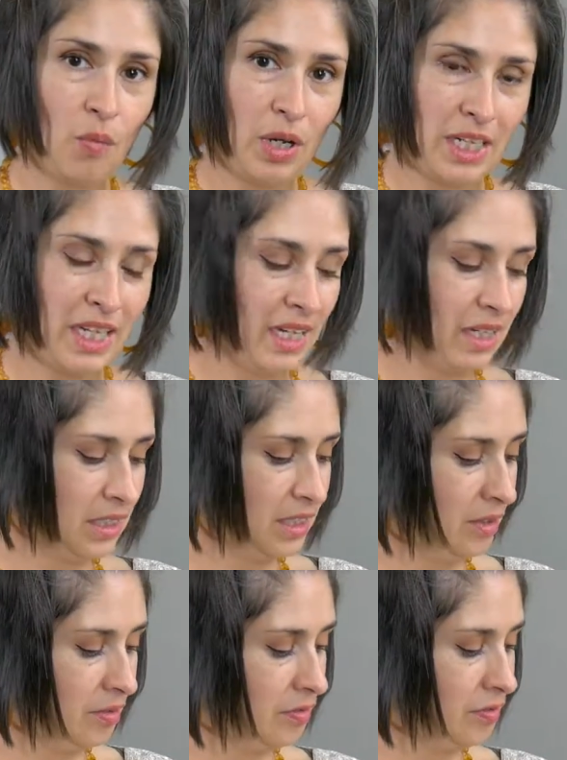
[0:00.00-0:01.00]
1 can
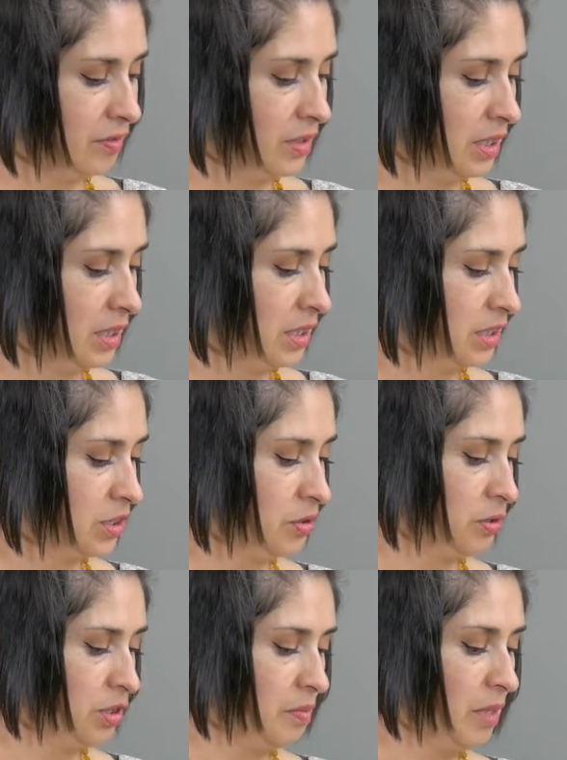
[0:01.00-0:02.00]
of
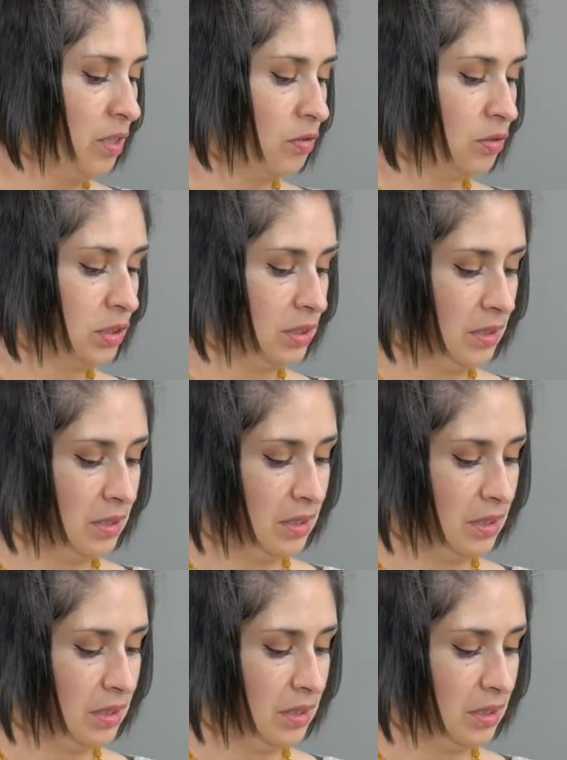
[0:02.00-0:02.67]
stewed tomatoes,